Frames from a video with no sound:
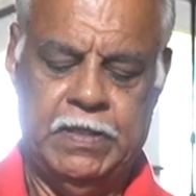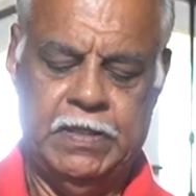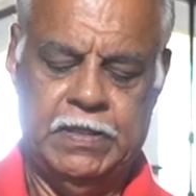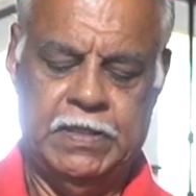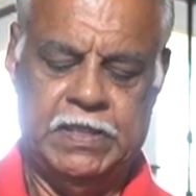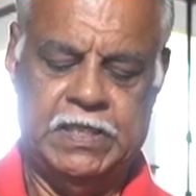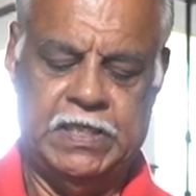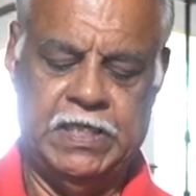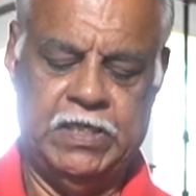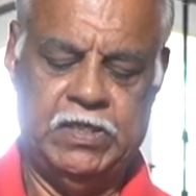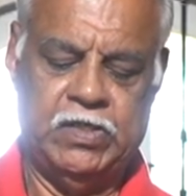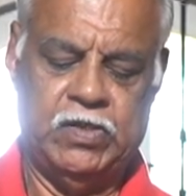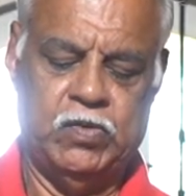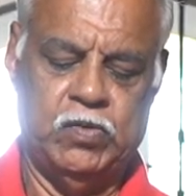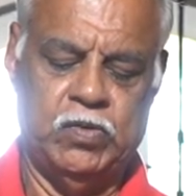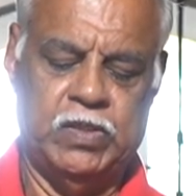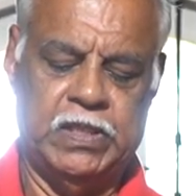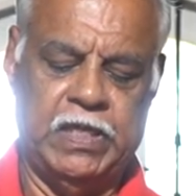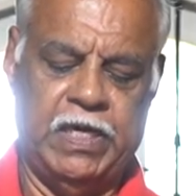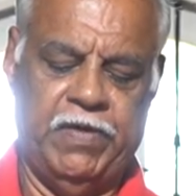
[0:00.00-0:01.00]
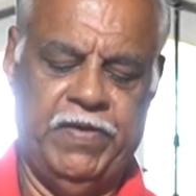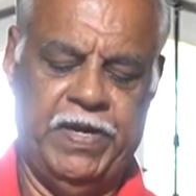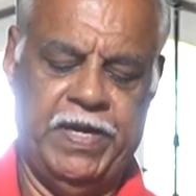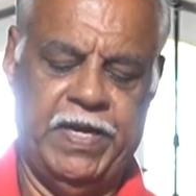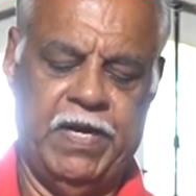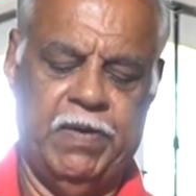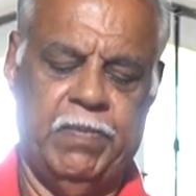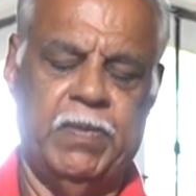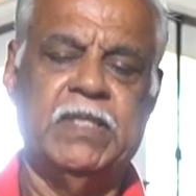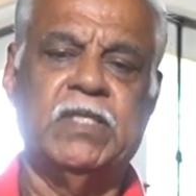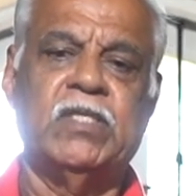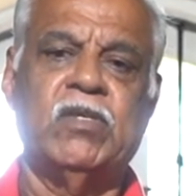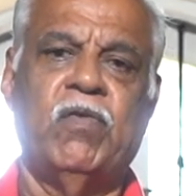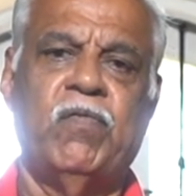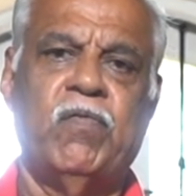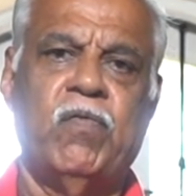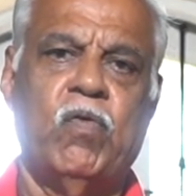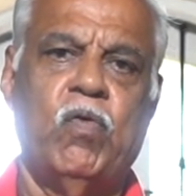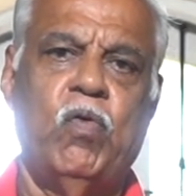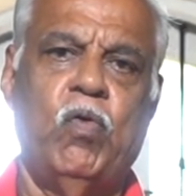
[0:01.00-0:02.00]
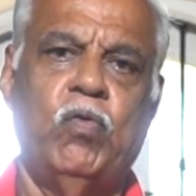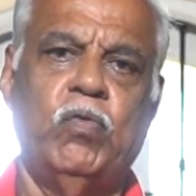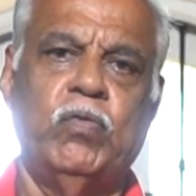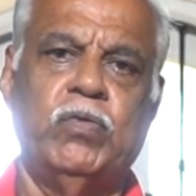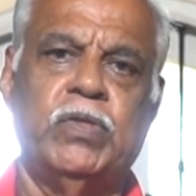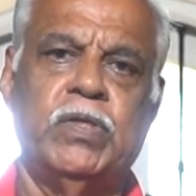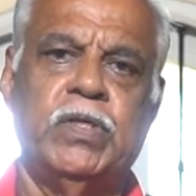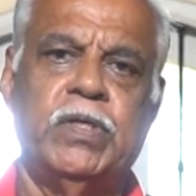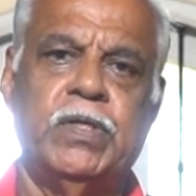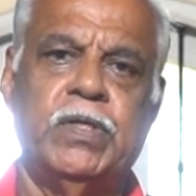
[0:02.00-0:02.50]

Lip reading: 6 to 7 numbers of cloves,